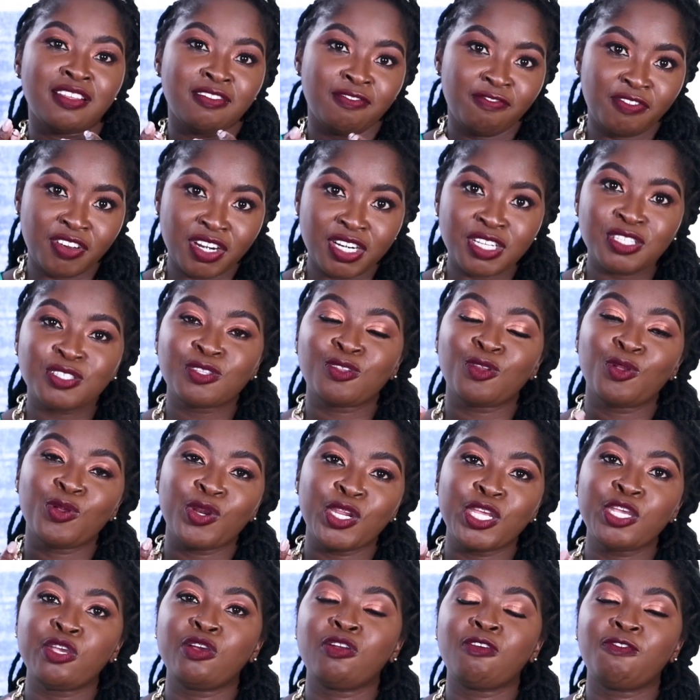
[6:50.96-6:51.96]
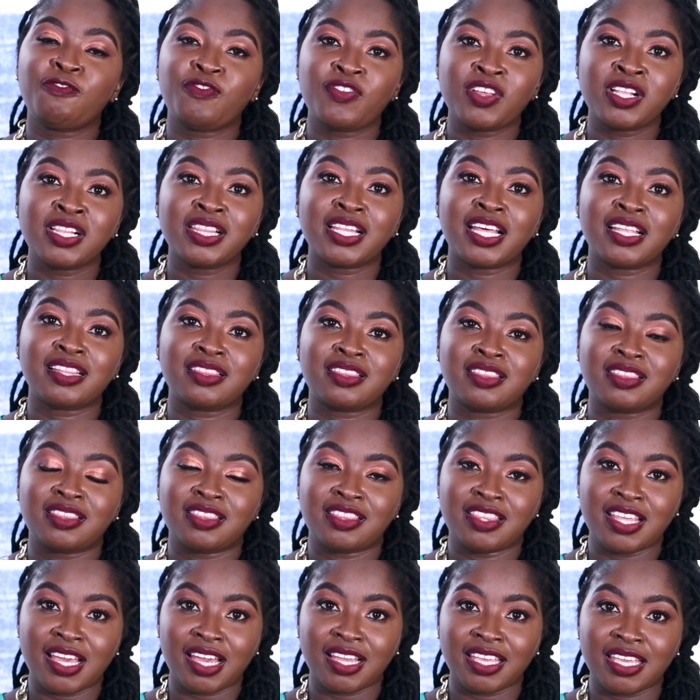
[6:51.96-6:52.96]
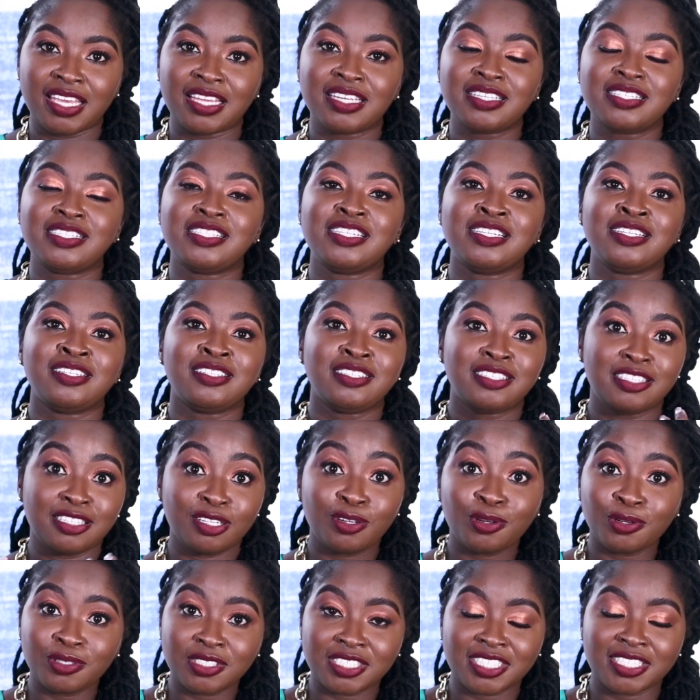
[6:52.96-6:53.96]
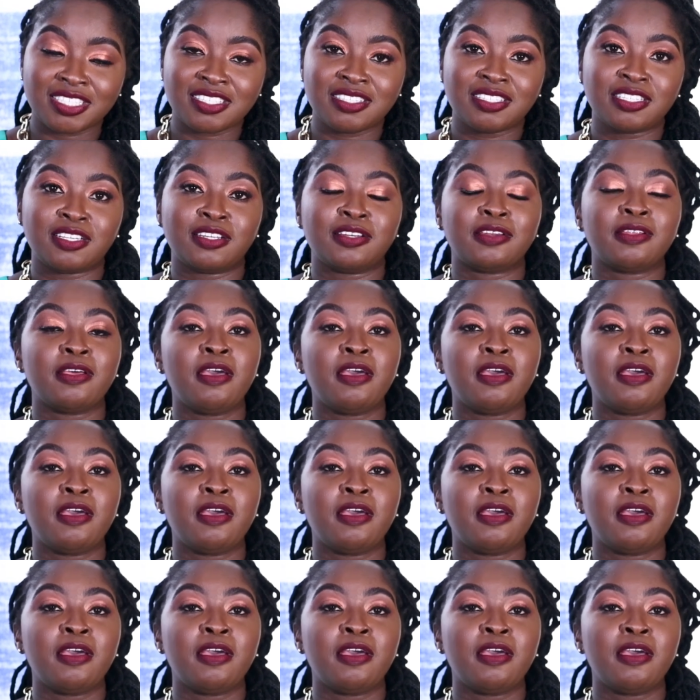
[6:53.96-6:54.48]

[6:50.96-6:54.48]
very slowly you'll feel that they're getting decongested.